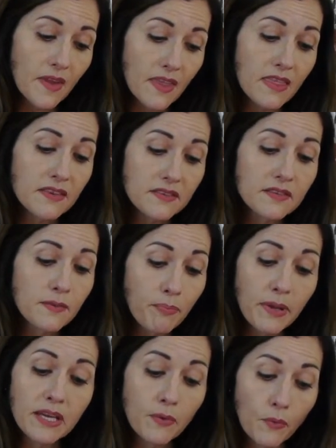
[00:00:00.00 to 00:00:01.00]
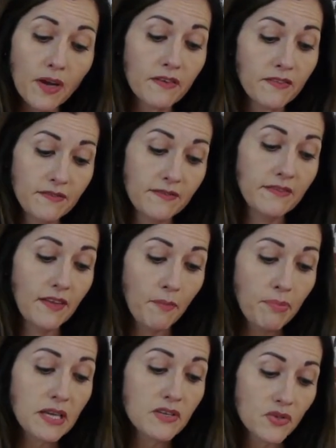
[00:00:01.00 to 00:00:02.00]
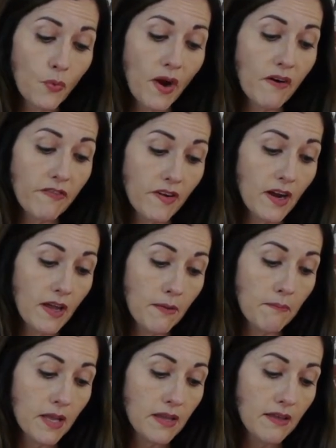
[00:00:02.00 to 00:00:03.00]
this is a big one, a big square for him.